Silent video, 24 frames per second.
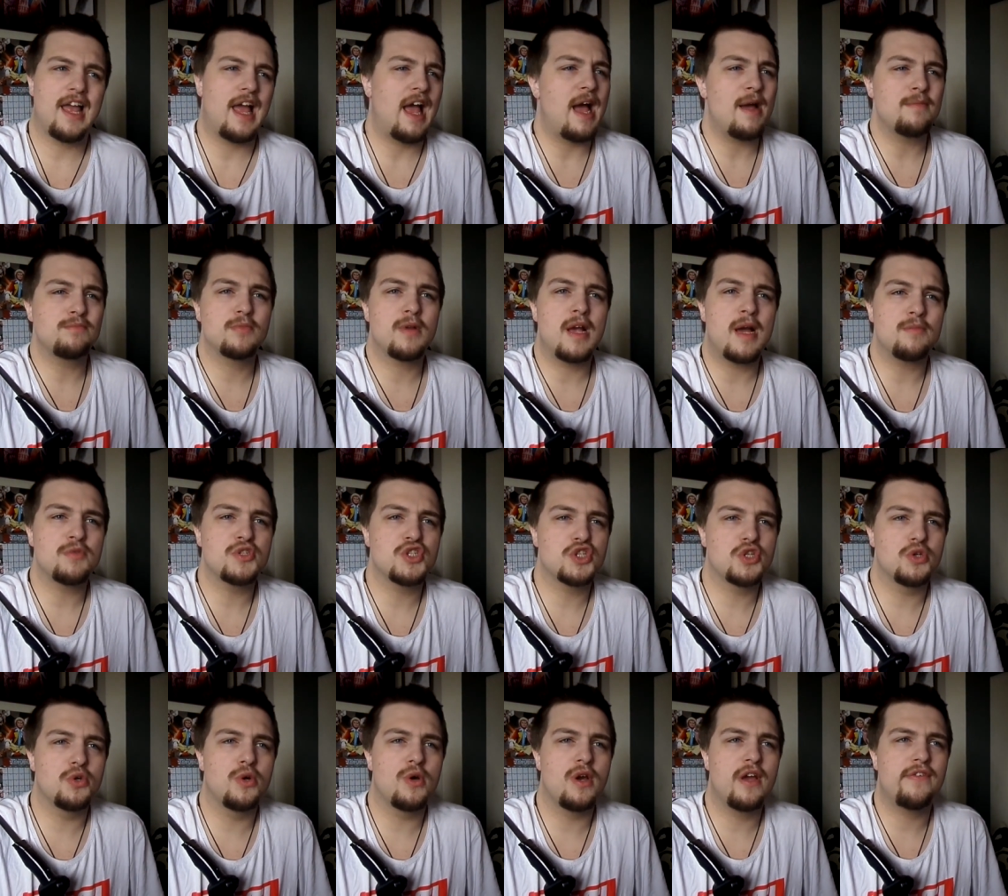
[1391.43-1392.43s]
I'm, I'm
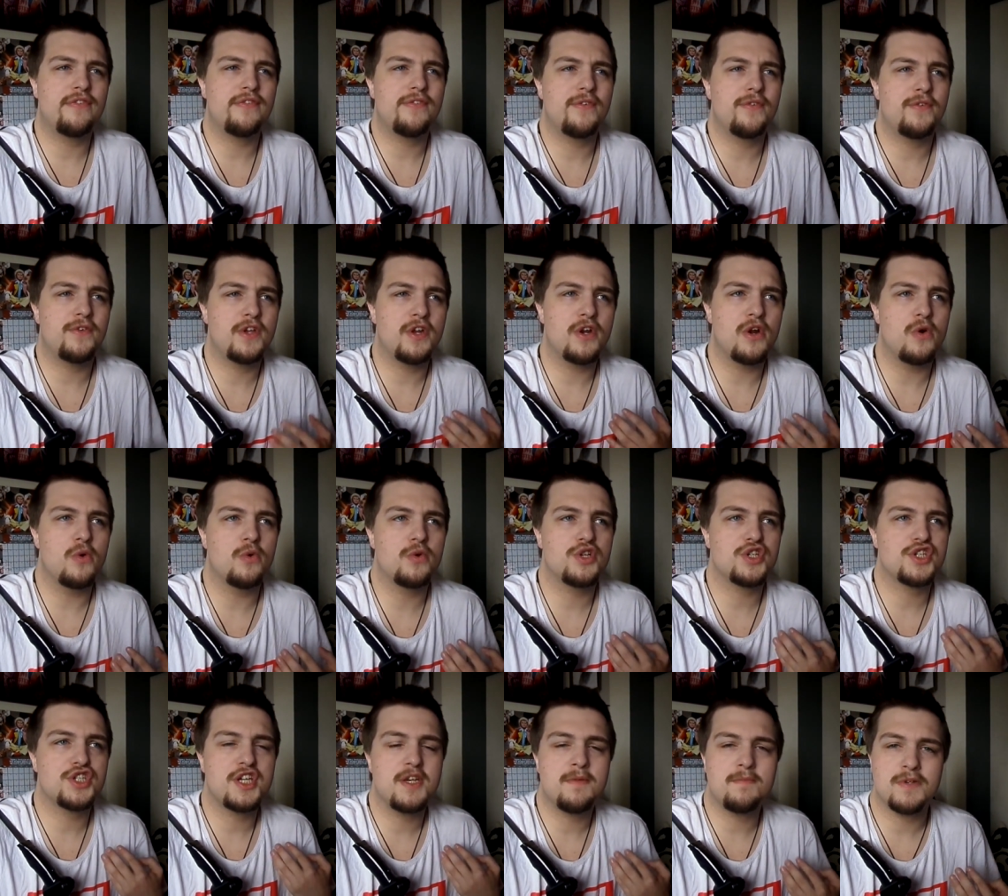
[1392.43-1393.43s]
sure if, you know,
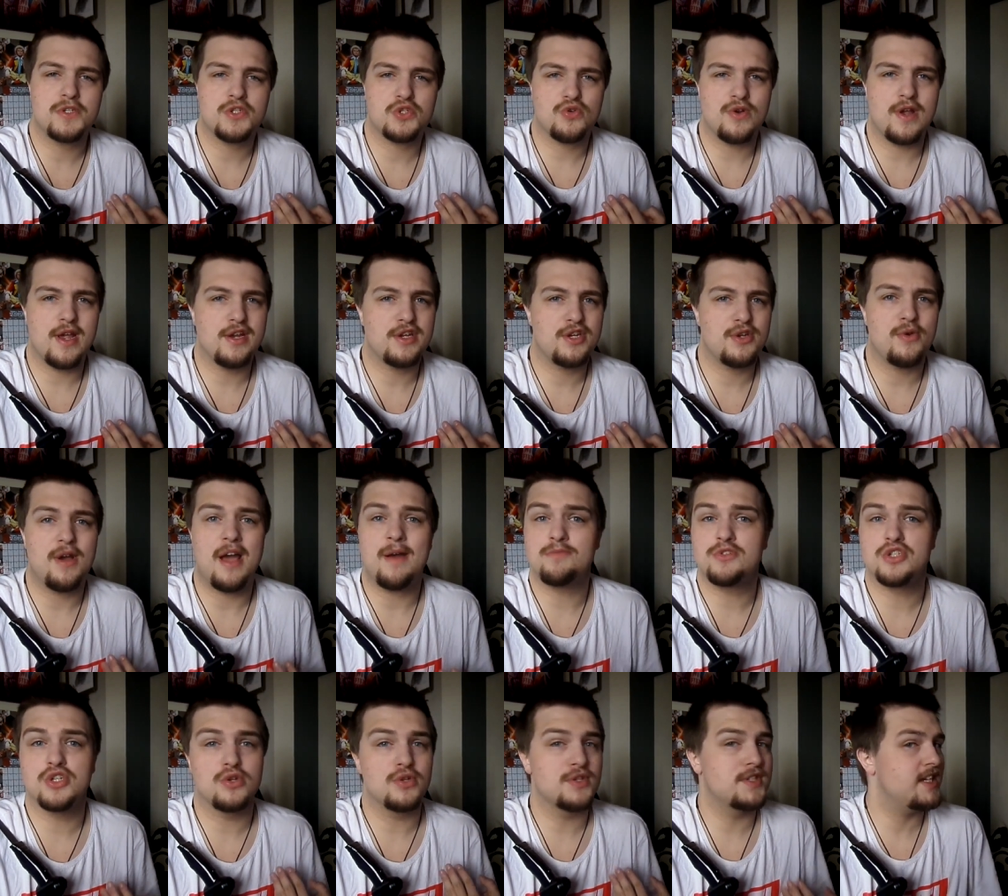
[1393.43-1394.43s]
she betrayed you, I'm
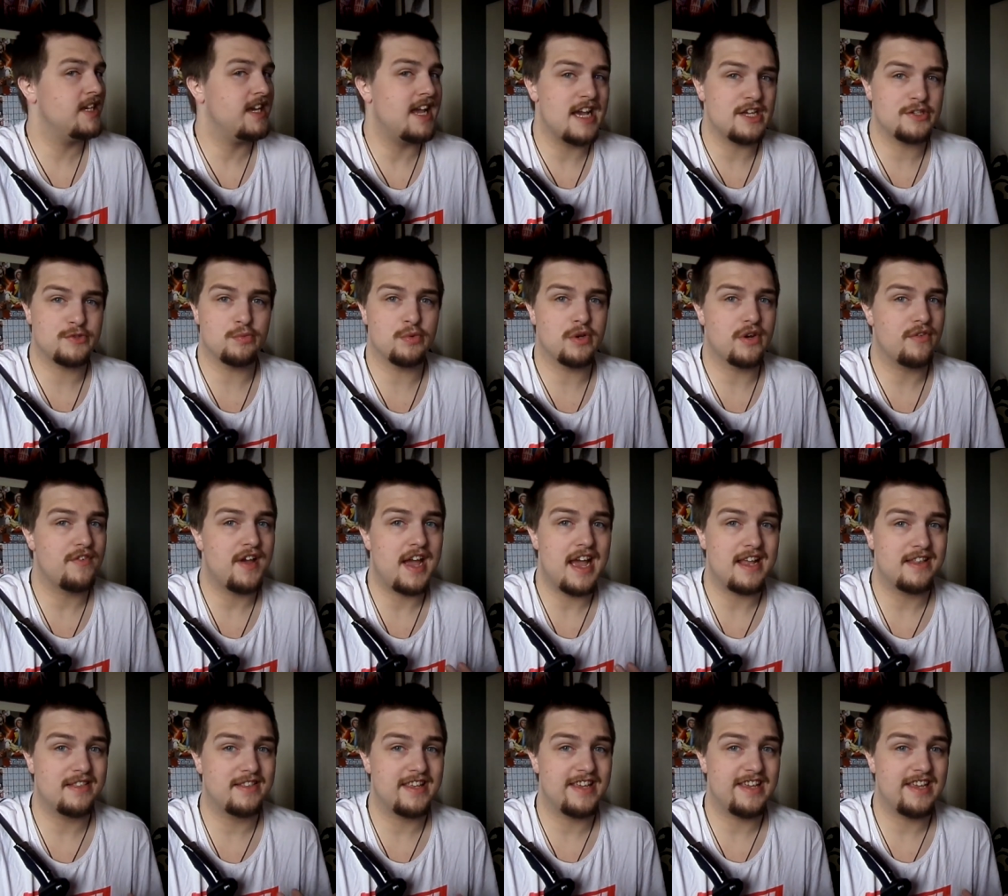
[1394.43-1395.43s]
sure Diaz would have
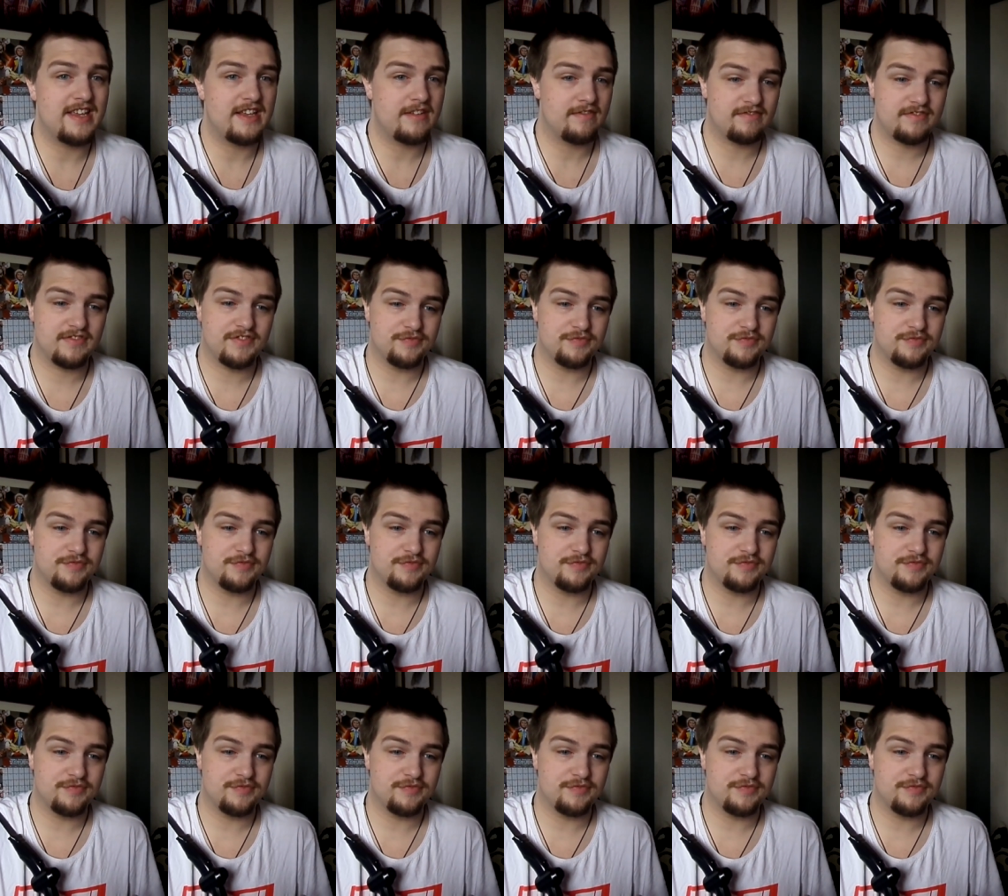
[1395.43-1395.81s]
had the,